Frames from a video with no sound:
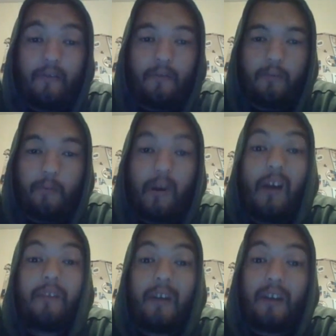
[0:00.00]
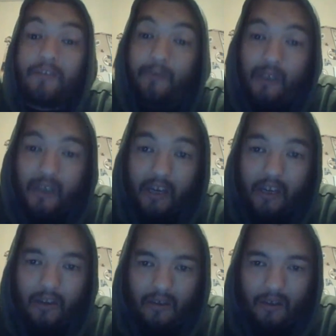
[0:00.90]
Roppongi buys 3K,
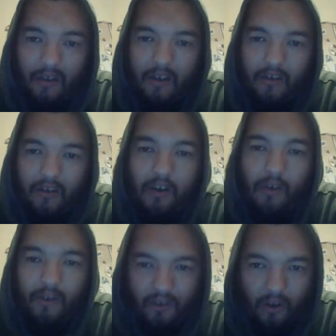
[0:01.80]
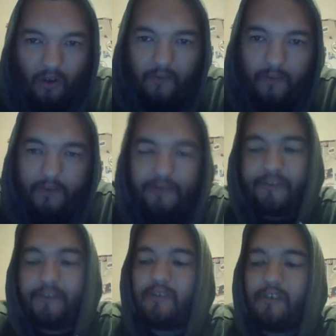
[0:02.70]
Yo and Show
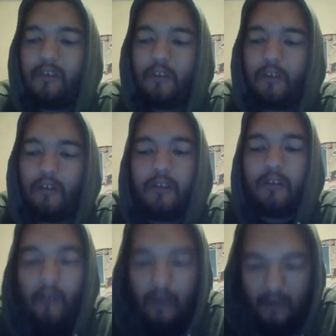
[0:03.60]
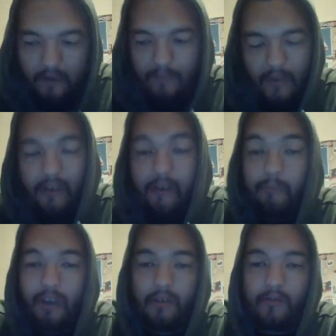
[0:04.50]
versus the
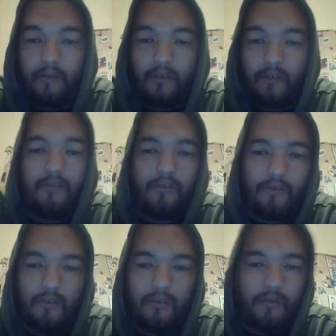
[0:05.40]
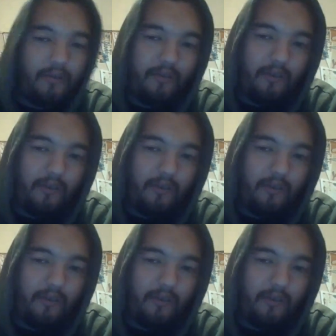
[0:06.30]
Young Bucks for the junior